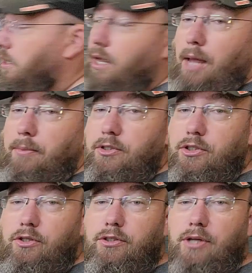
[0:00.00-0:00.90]
I'm going to show
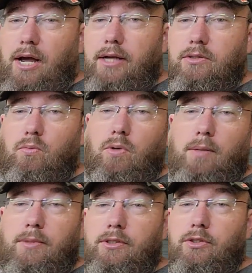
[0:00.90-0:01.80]
you guys what
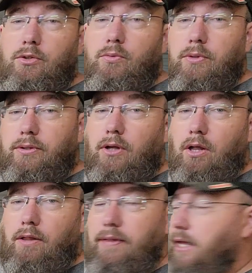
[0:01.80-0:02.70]
I'm going to do with
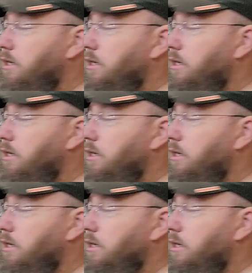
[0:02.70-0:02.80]
all of that